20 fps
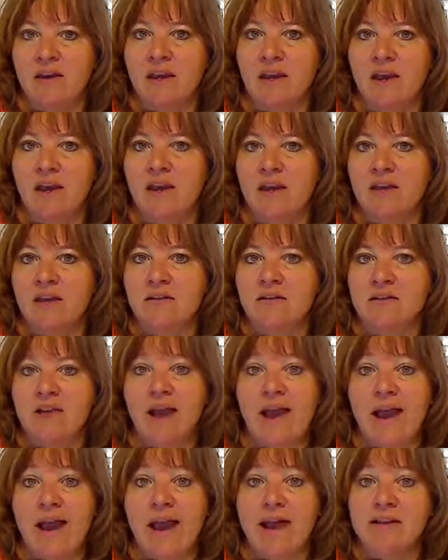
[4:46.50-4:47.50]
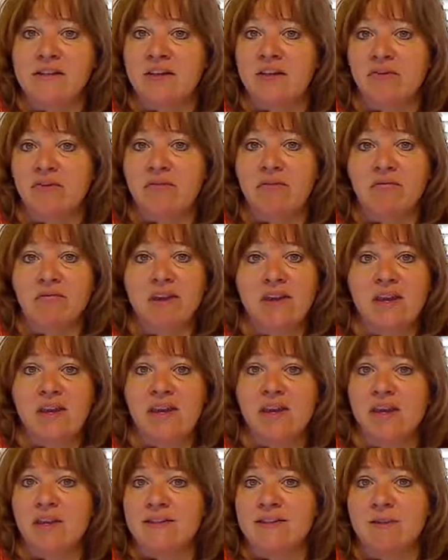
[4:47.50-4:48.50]
and I ask you
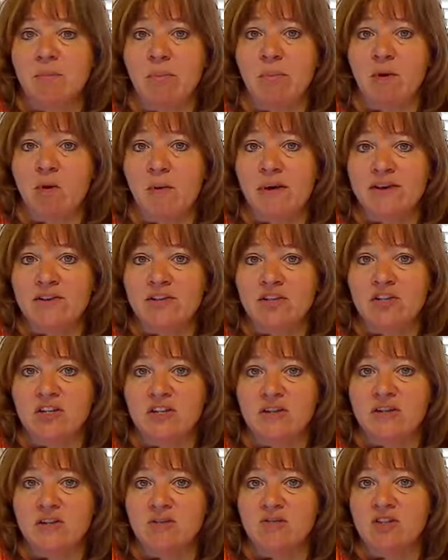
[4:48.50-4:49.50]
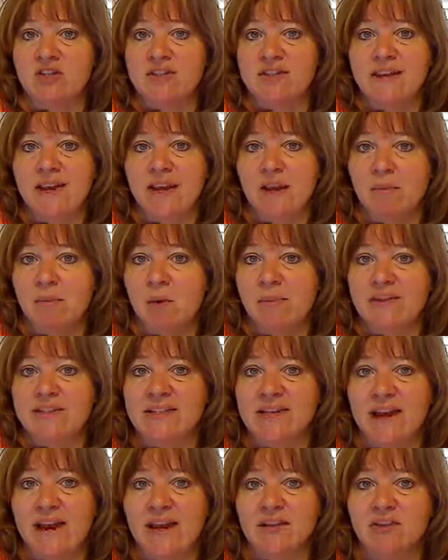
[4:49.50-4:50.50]
3 simple questions. So just take a moment
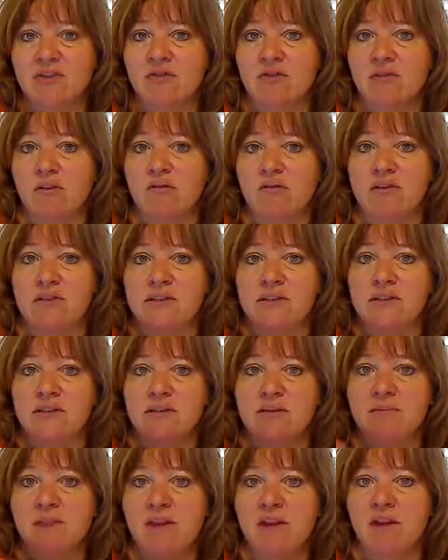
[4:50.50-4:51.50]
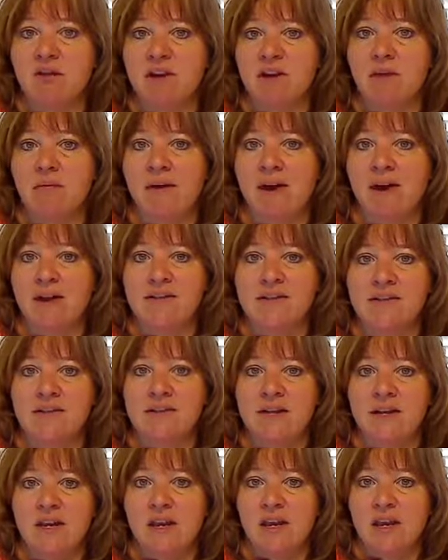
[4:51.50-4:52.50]
to answer those and submit your
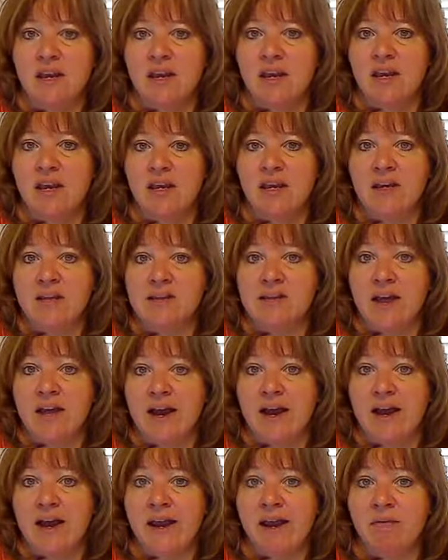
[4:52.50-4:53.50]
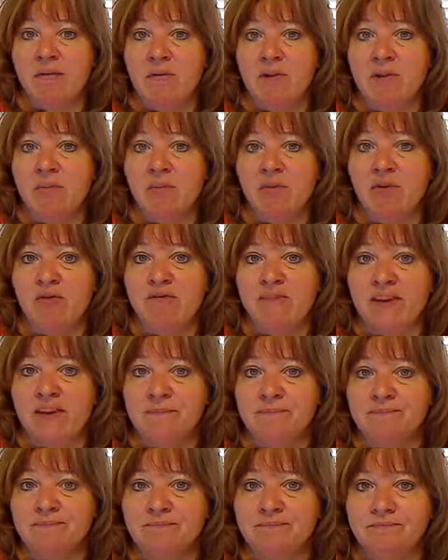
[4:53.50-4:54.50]
request, and I will approve it.
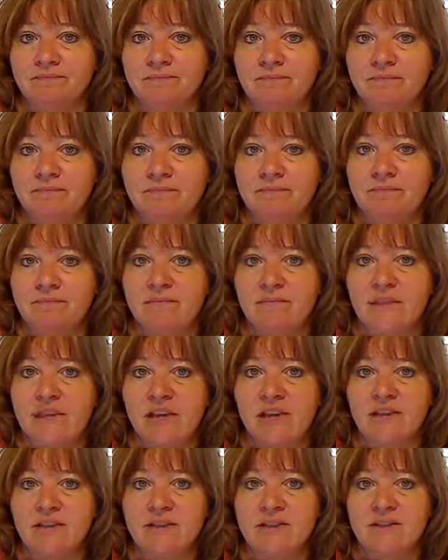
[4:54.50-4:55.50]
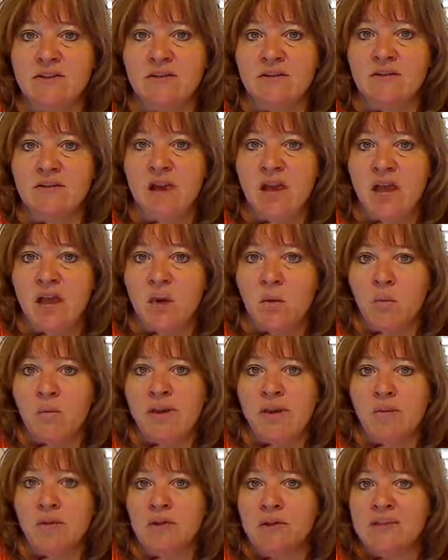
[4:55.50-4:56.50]
And so
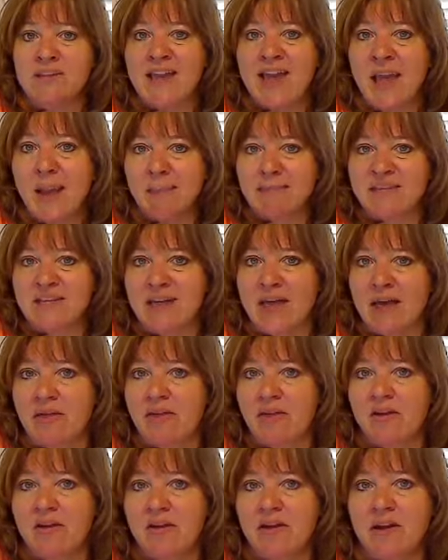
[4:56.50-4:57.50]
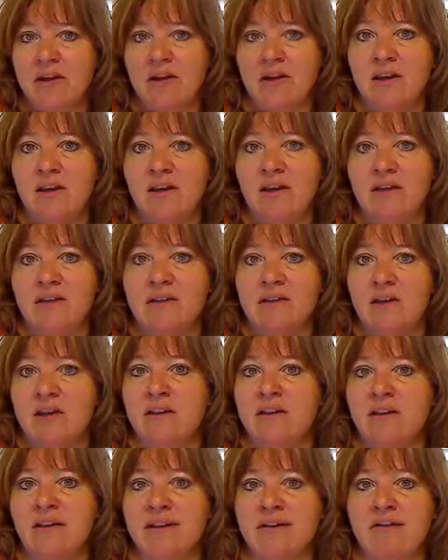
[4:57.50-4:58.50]
we will tap together and
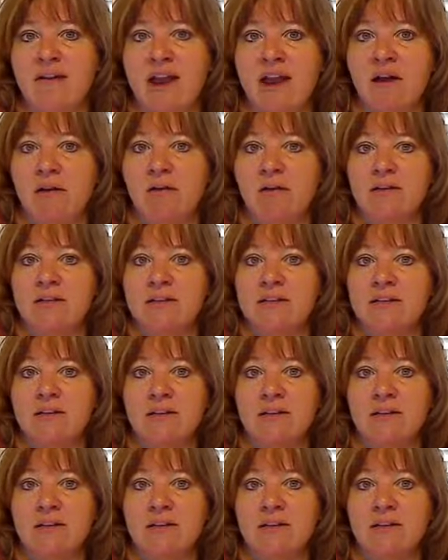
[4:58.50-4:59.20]
clear out